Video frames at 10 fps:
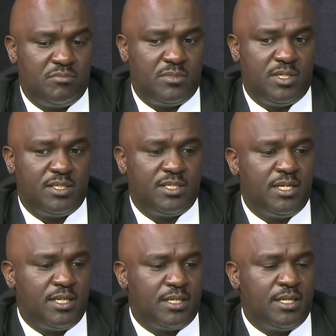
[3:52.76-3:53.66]
they say
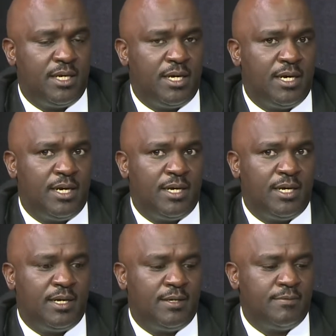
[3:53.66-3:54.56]
that they
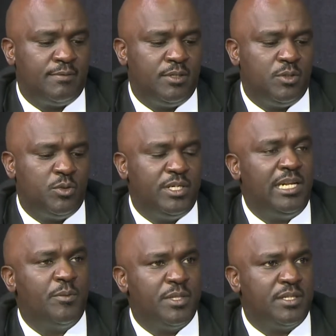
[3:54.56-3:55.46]
are
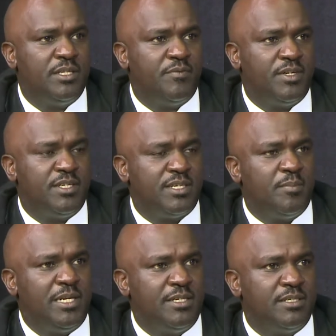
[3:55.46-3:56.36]
dealing with different
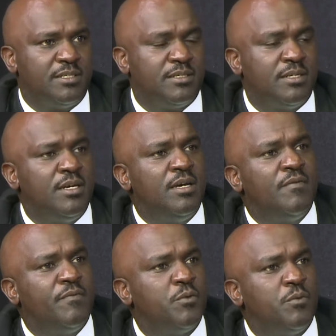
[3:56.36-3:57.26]
disabilities.
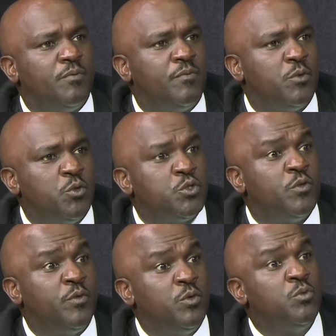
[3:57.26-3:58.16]
For those
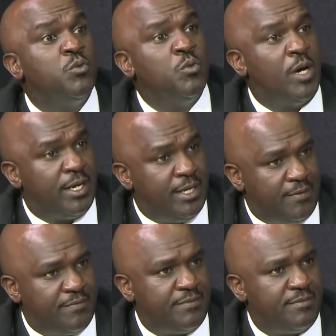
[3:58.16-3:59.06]
of you who are deaf,
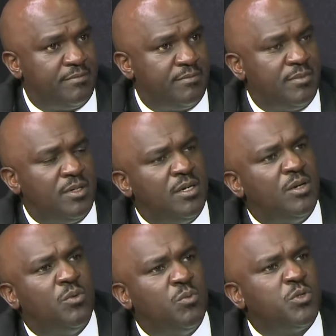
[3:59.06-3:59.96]

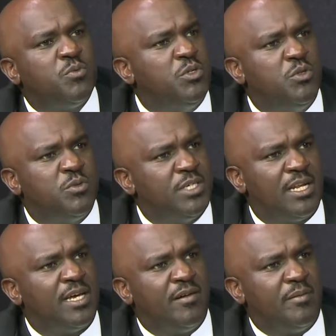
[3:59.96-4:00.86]
what would you tell
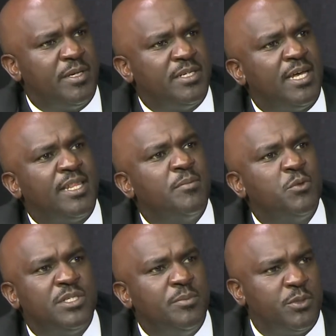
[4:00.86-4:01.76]
government are the
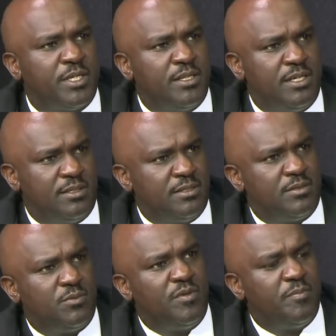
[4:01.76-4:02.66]
most important things?
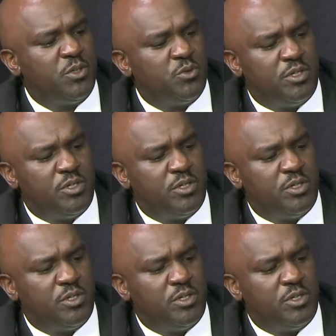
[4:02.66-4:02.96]
We've mentioned